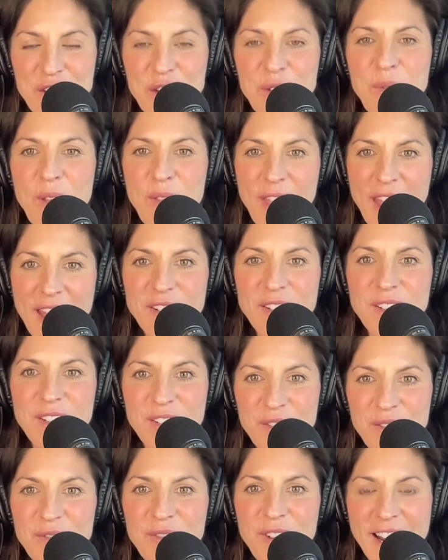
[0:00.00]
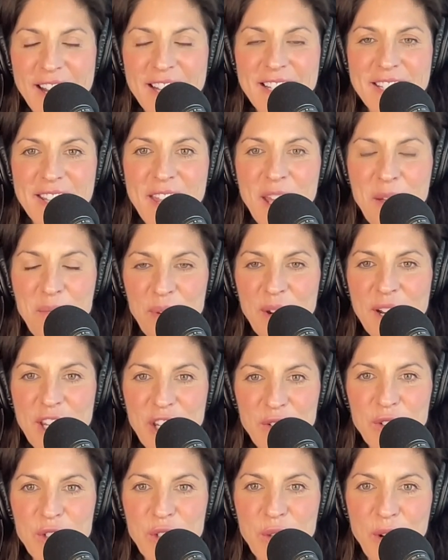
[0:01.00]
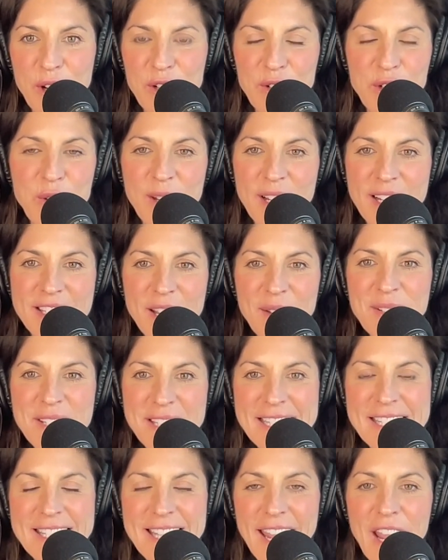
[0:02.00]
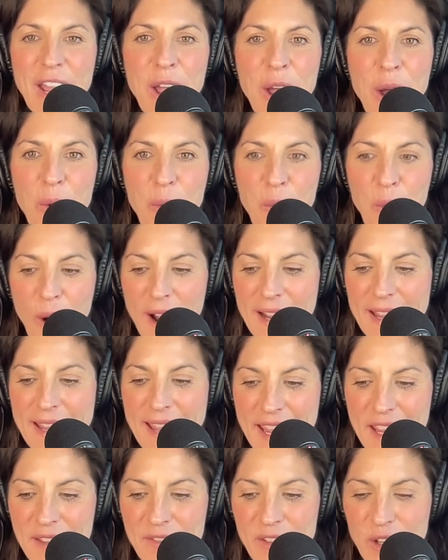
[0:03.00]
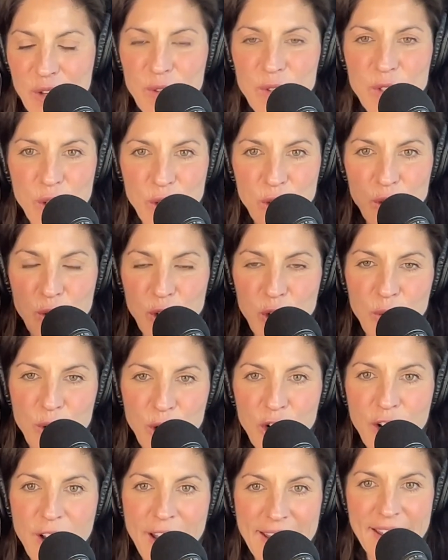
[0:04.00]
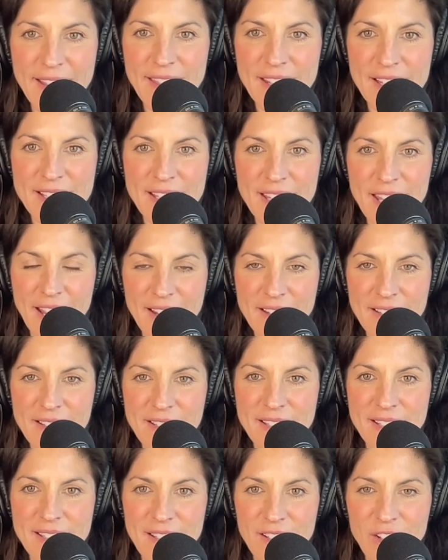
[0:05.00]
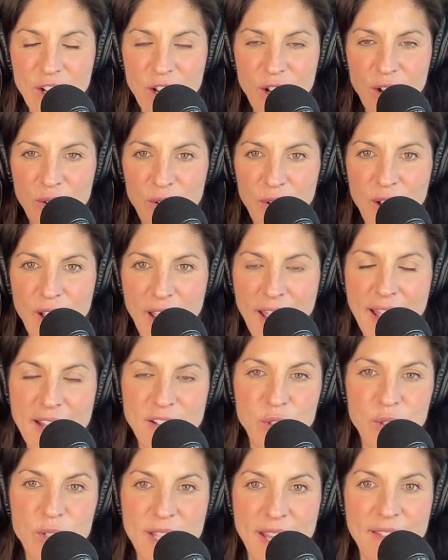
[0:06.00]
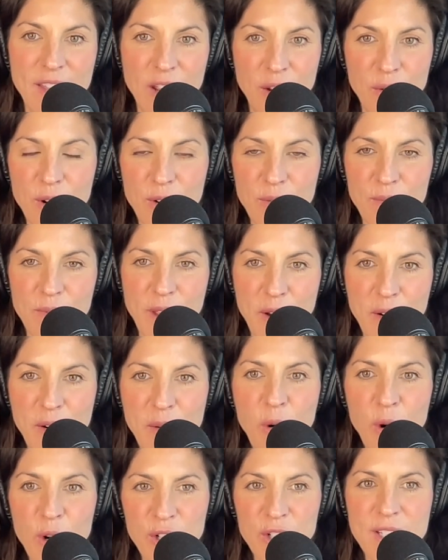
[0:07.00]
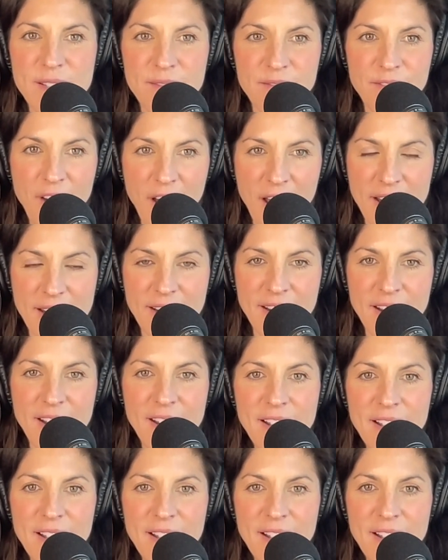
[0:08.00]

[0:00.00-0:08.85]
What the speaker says: To then bring you to what you're doing. Because I was going to say, what gave you, so you were creating these things, as you said, they were more just fun,